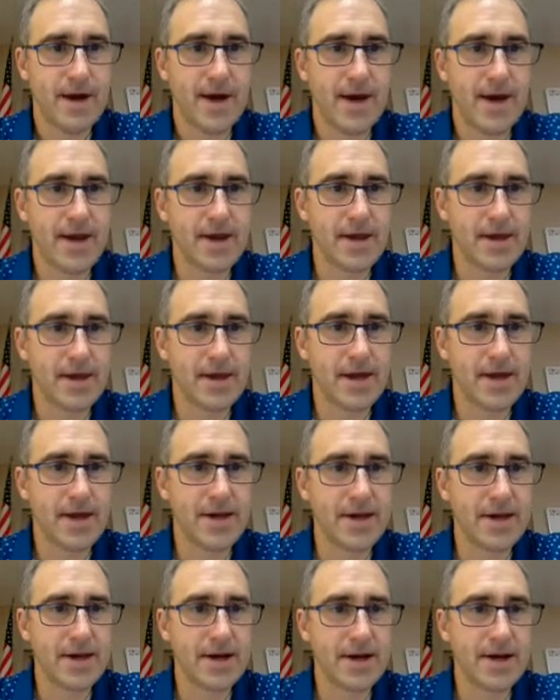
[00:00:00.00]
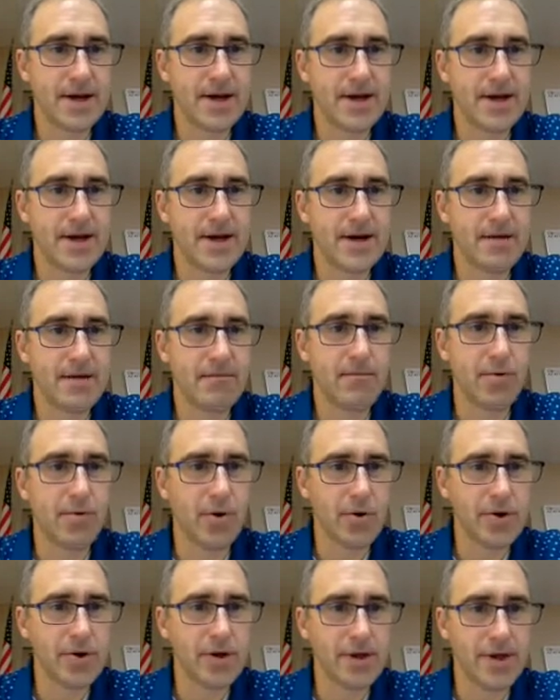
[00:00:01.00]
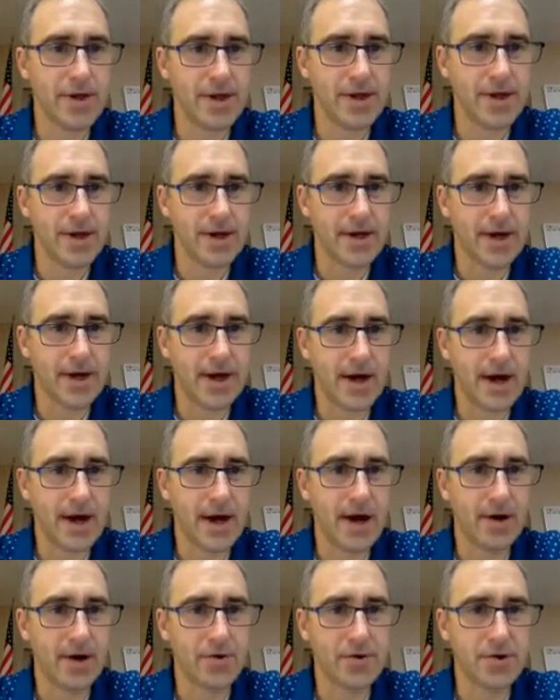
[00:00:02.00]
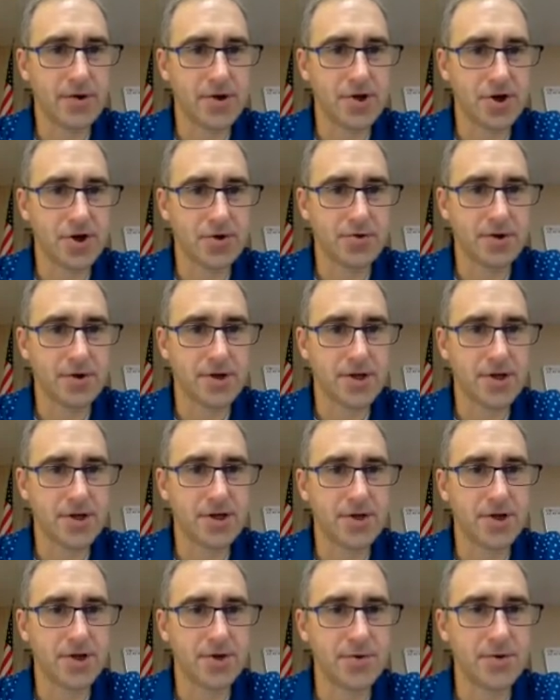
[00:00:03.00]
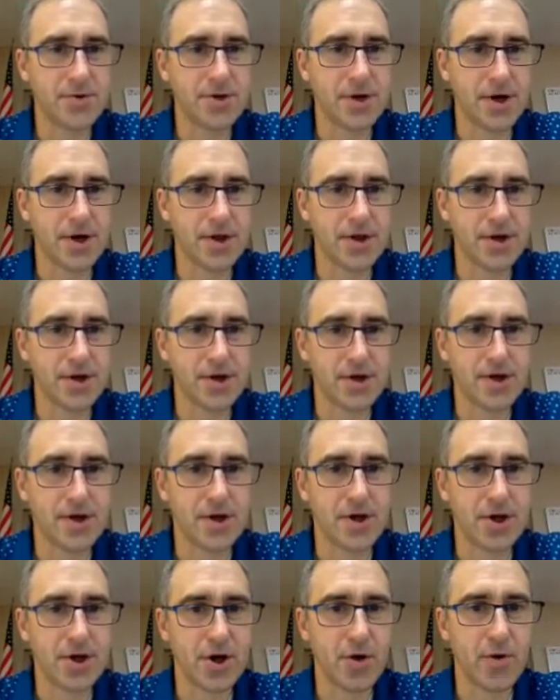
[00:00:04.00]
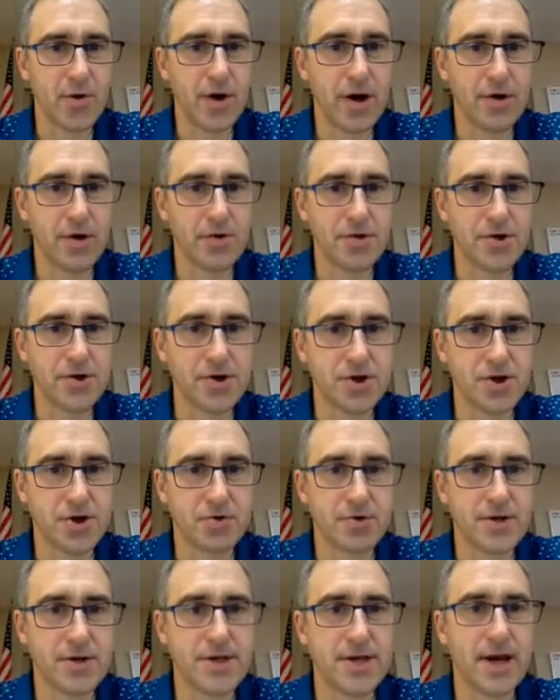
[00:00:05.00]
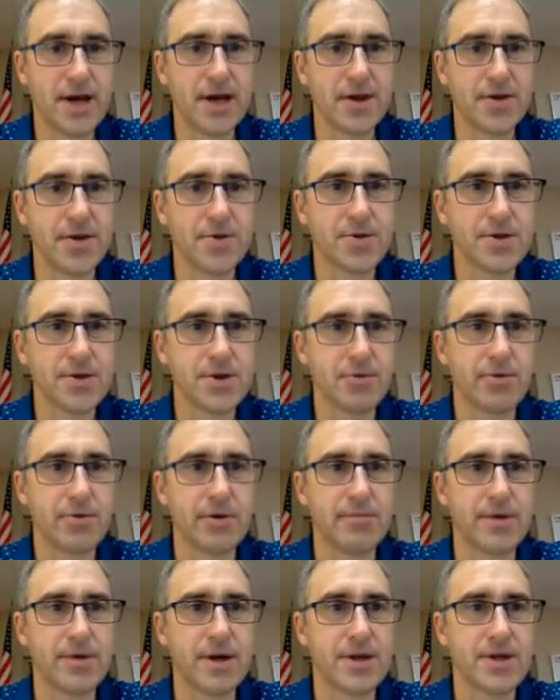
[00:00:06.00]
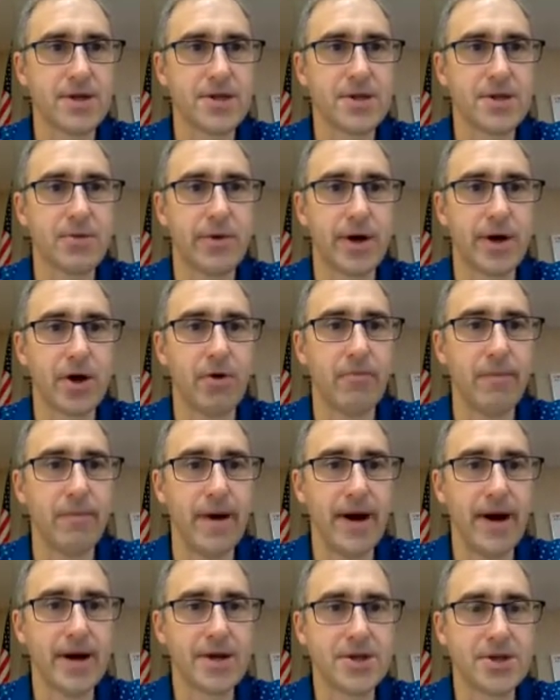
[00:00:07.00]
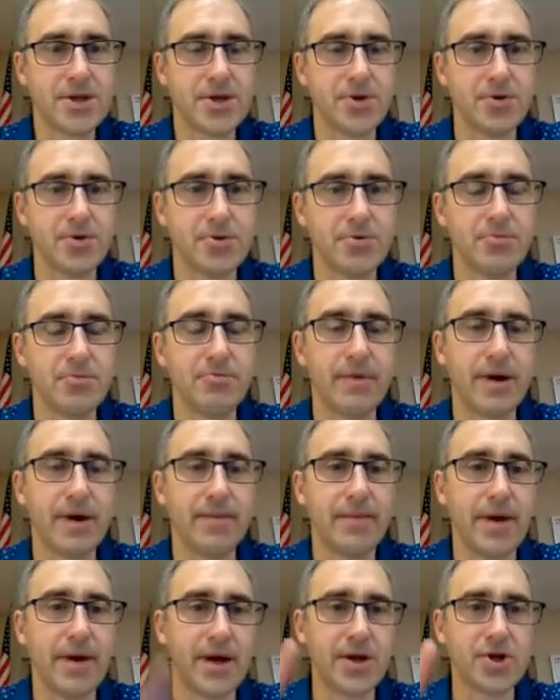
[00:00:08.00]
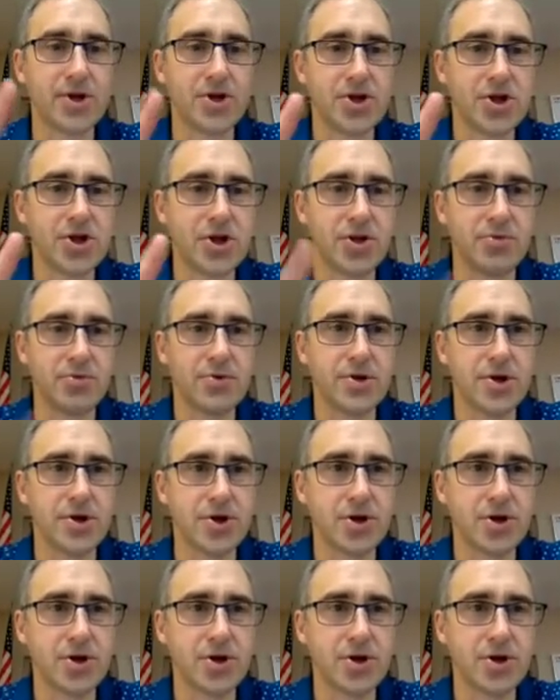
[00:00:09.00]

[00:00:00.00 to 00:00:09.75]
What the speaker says: And it landed on broken leg, health insurance, do nothing, no health insurance, I lose 3 beans. So I go back to my page 2 of the